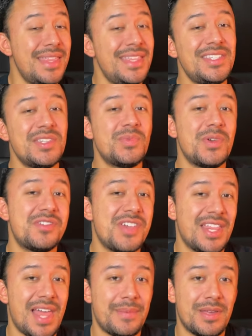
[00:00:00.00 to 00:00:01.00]
This is where
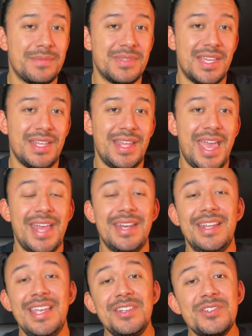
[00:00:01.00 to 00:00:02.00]
JLab comes in
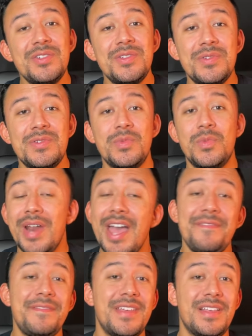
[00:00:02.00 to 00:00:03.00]
and introduce what
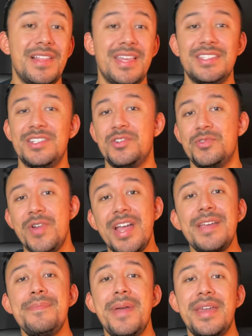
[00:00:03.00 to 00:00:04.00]
I feel is a
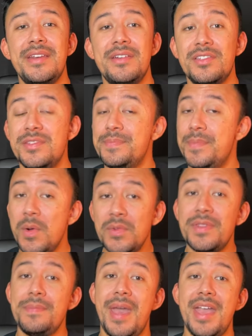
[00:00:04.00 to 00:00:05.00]
direct competitor to
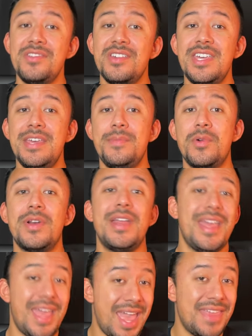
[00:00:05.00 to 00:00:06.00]
both the Magic
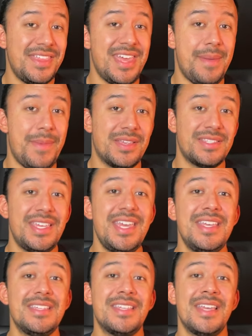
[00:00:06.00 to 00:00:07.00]
Keyboard and the MX
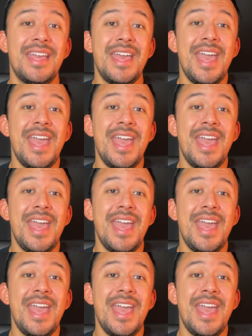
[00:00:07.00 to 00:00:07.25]
Keys,